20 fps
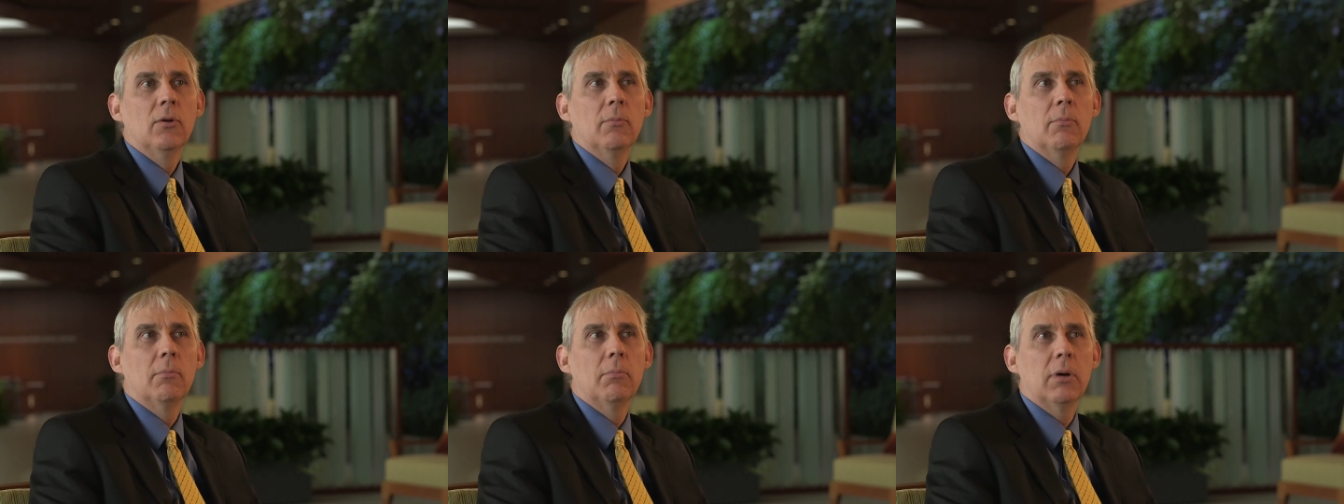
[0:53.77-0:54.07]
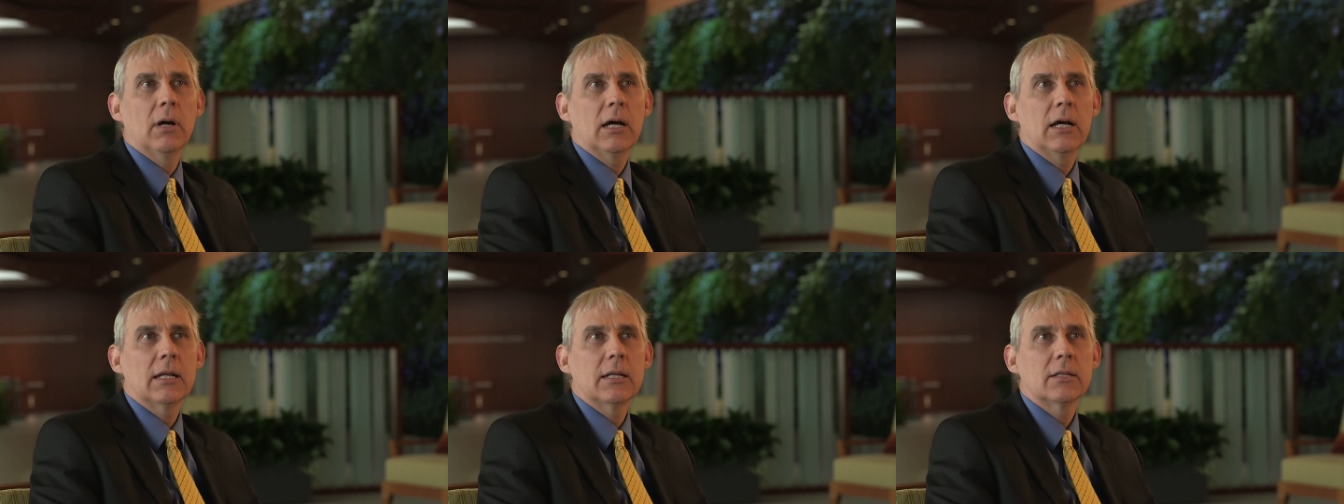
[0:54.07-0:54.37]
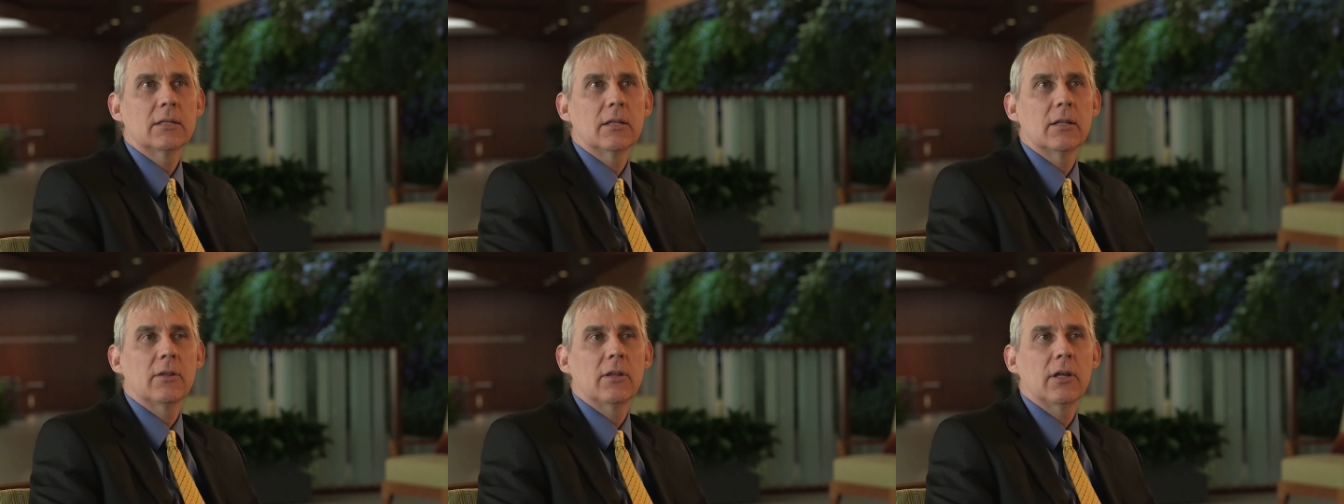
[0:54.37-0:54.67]

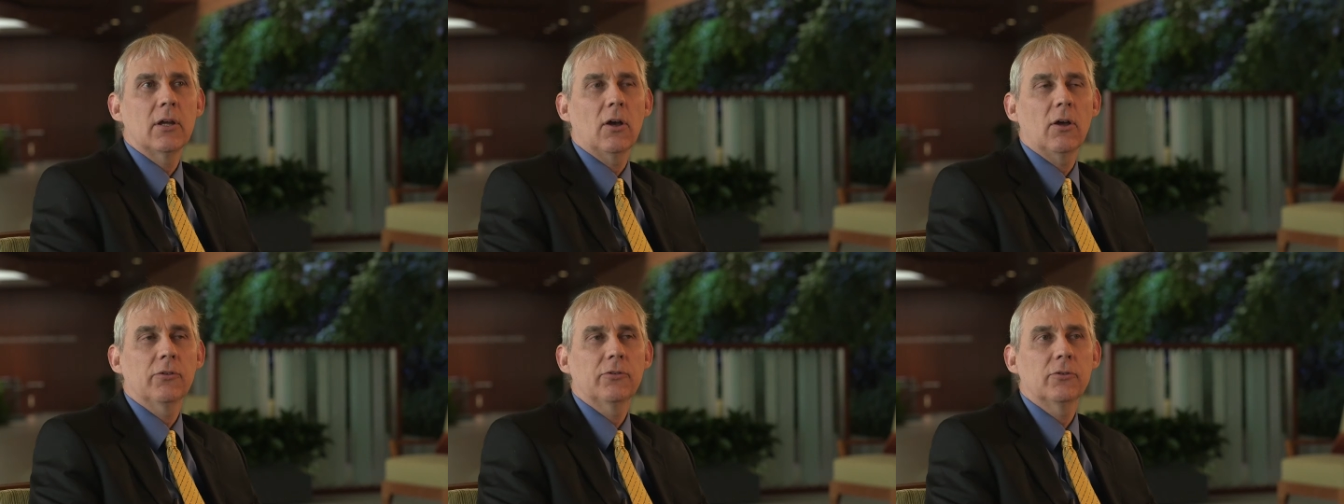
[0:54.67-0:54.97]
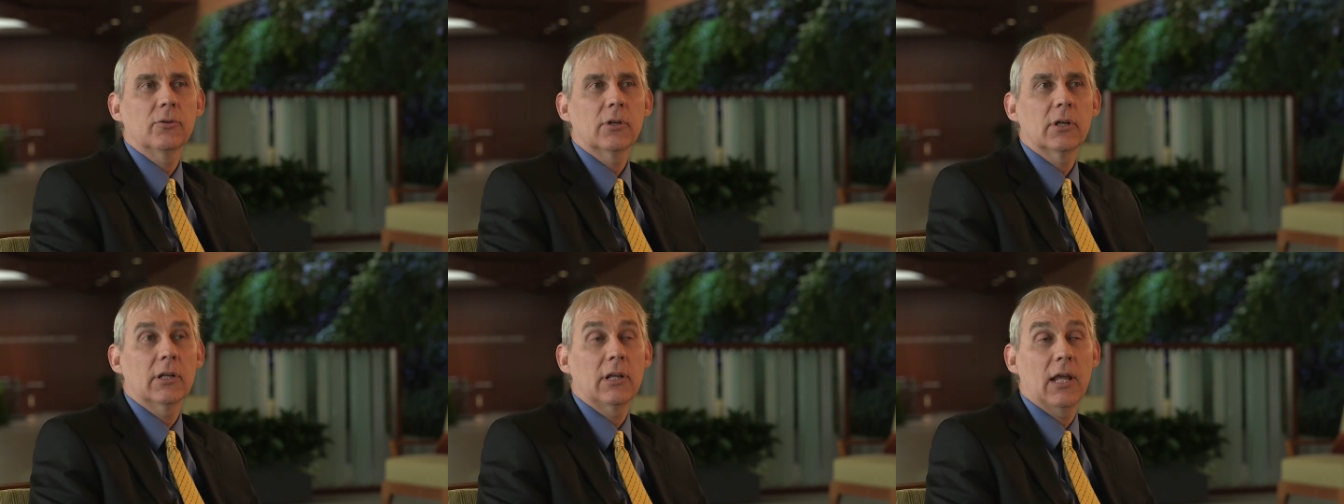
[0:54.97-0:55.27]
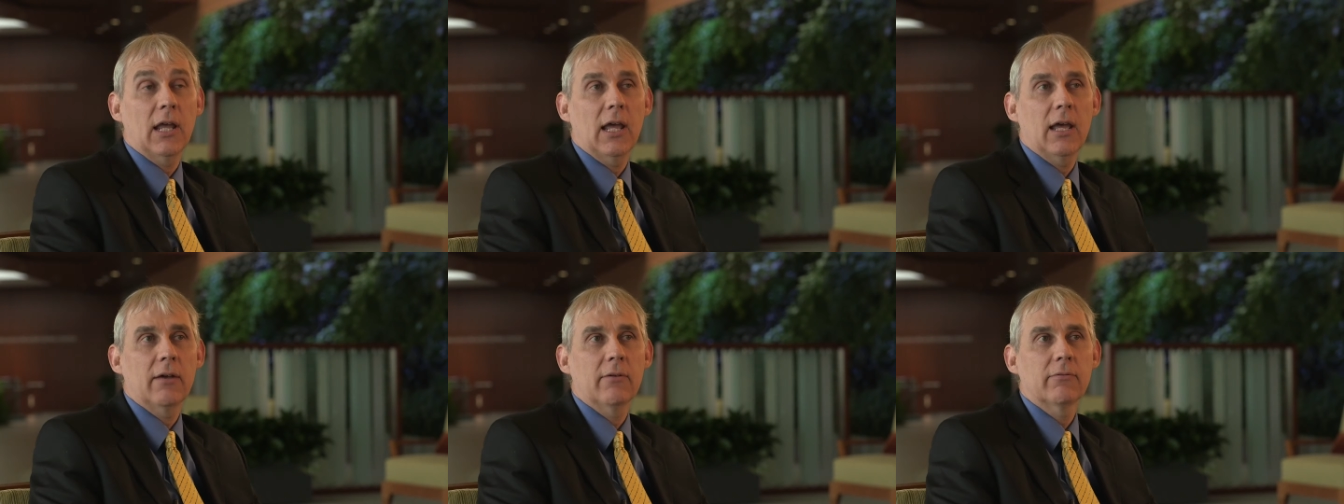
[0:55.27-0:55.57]
but they also can
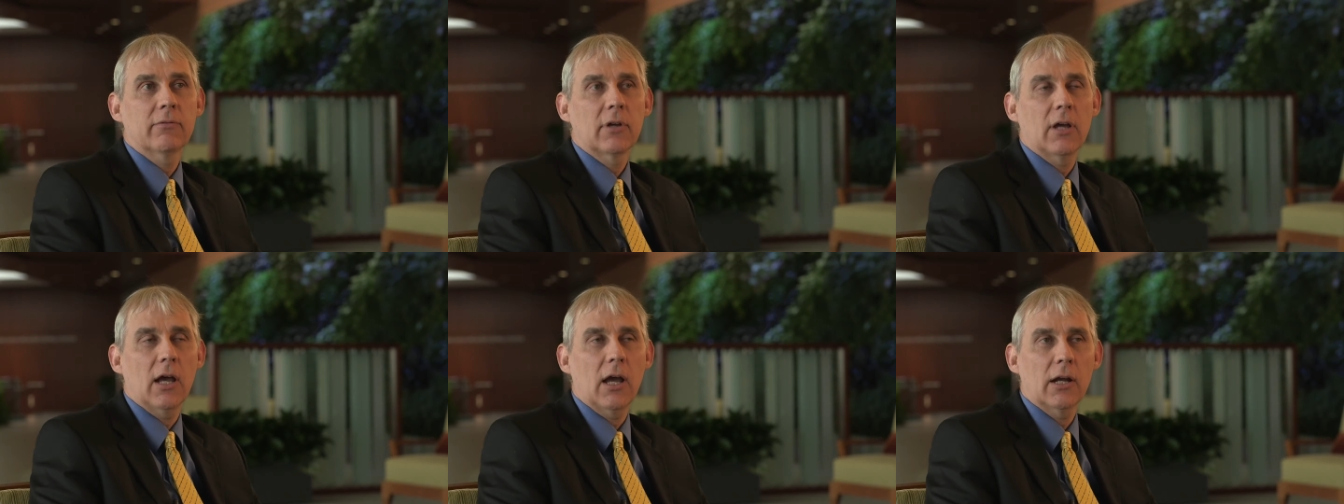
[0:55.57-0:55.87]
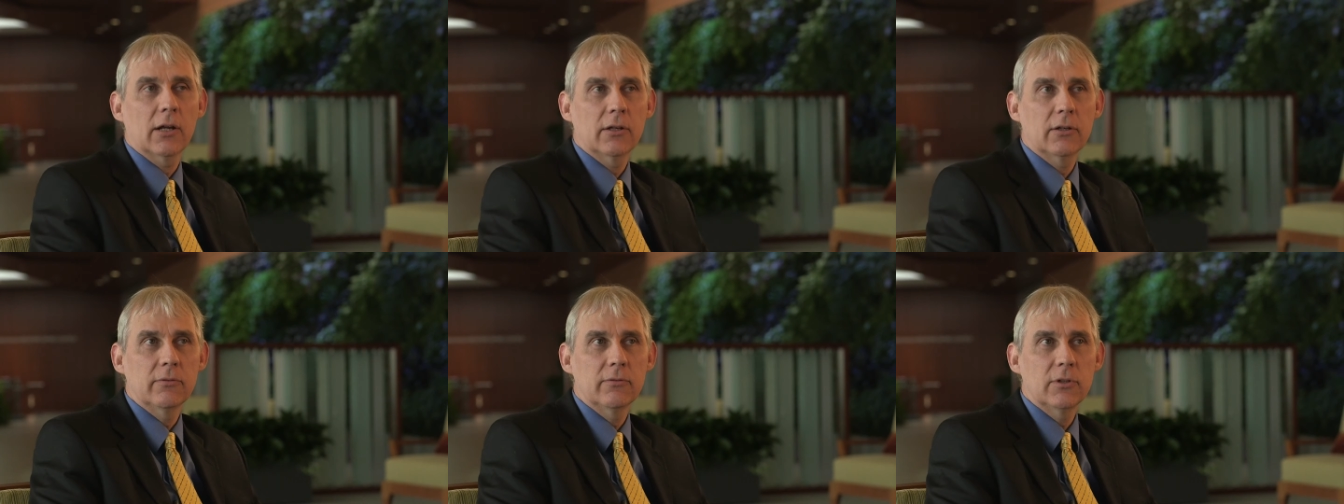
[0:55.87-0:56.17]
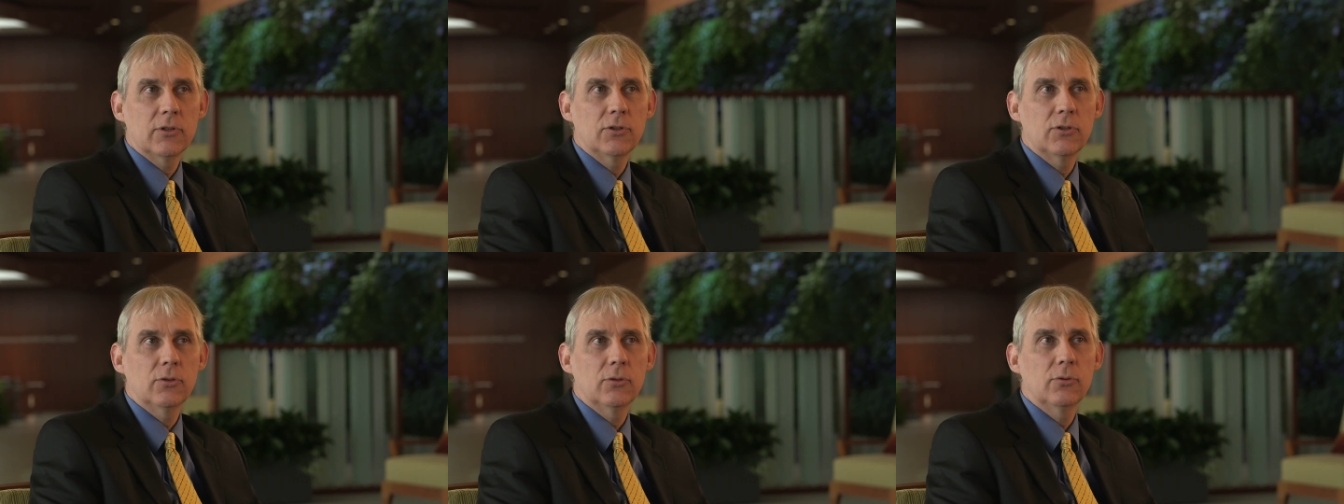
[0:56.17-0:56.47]
have cognitive
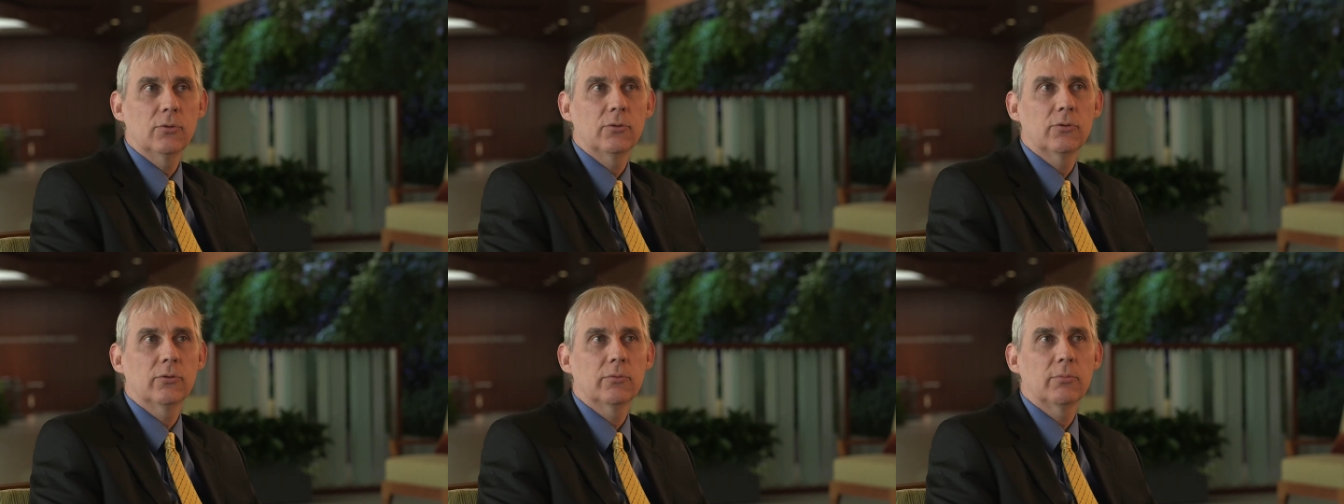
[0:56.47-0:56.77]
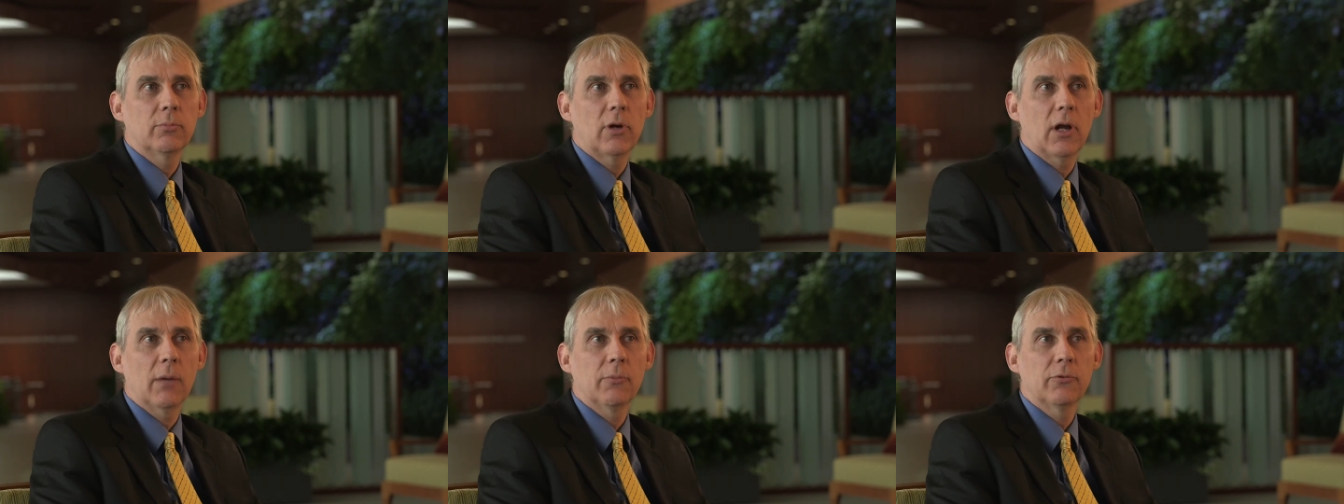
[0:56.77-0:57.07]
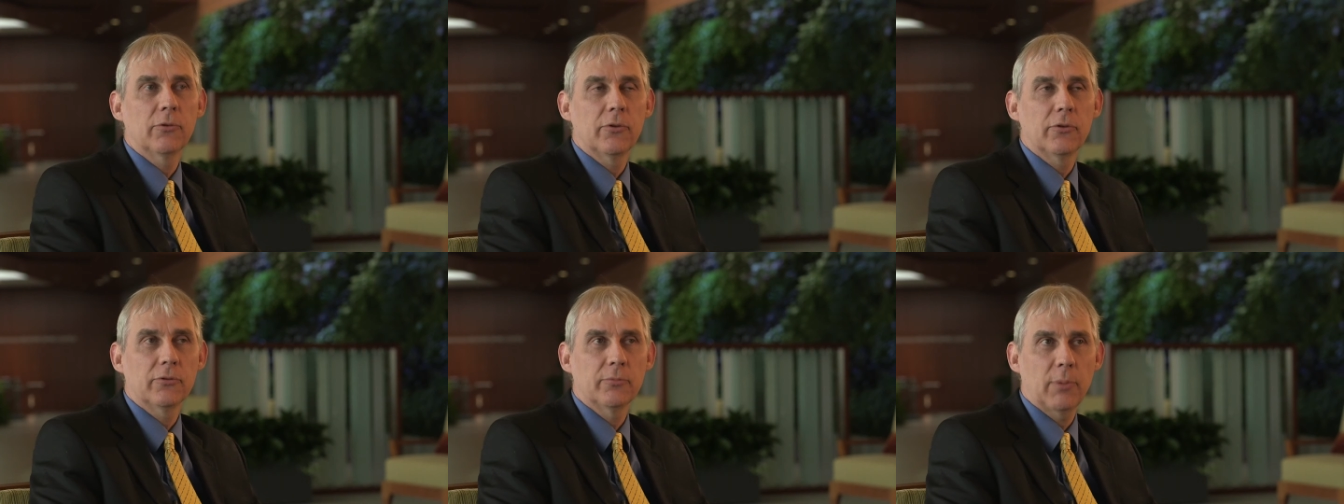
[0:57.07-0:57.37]
issues,
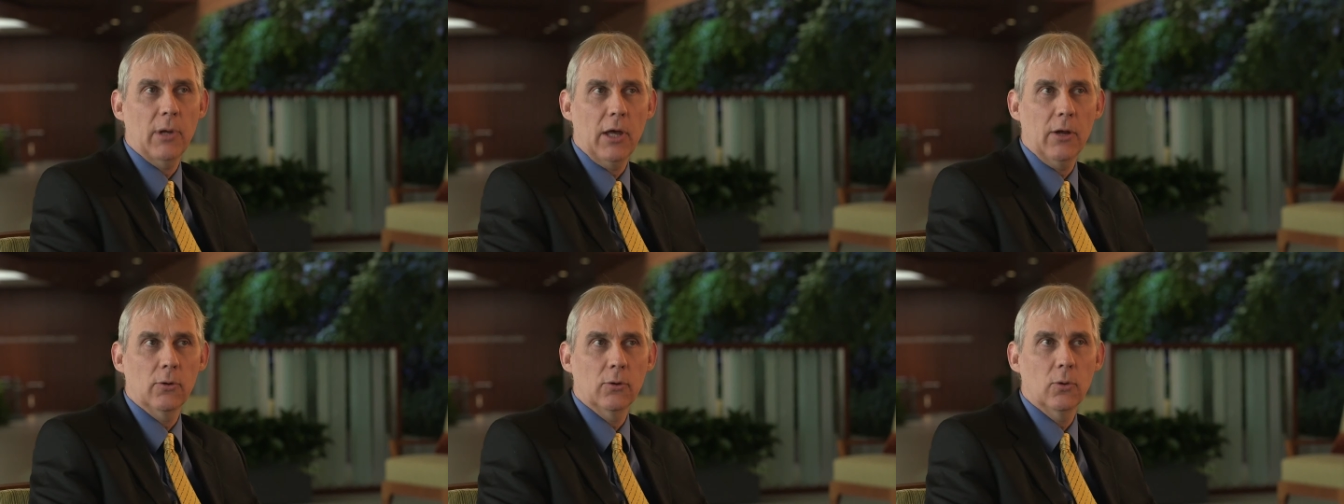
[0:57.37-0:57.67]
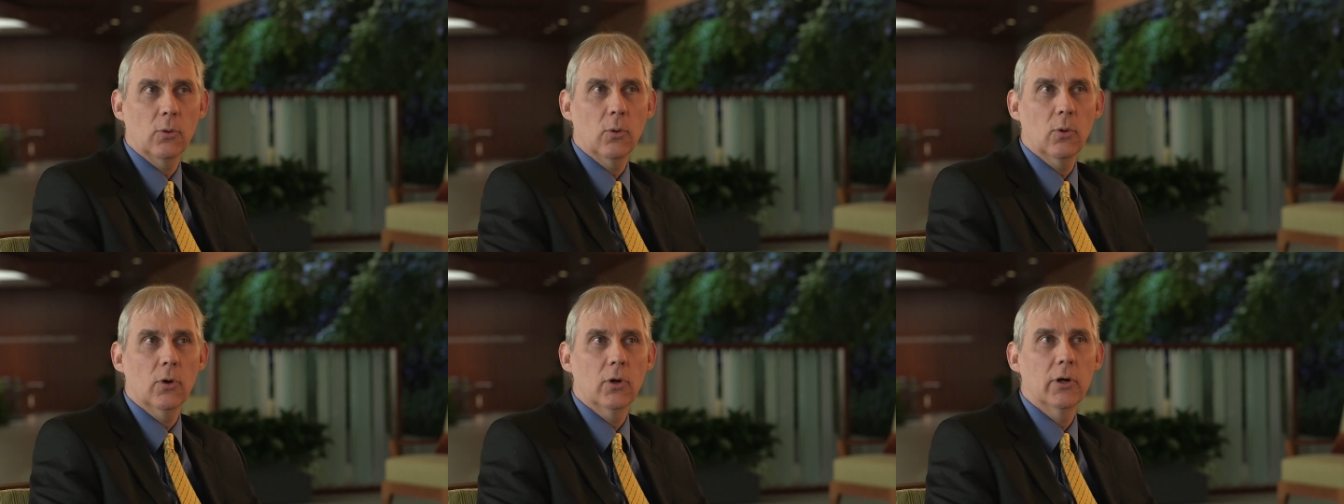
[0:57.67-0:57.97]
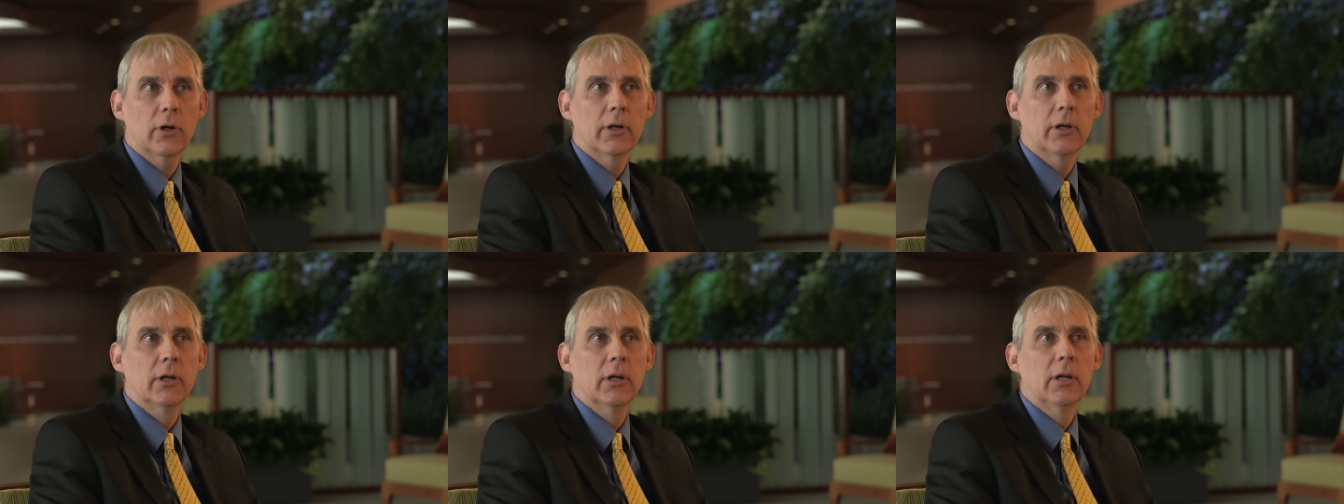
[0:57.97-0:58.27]
problems with the spinal
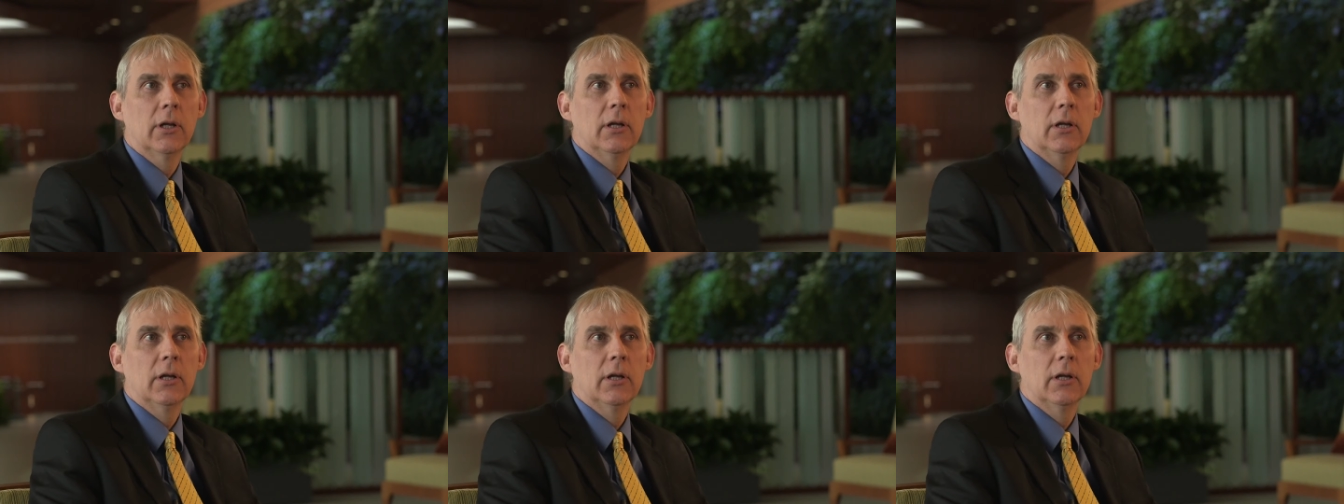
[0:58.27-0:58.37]
cord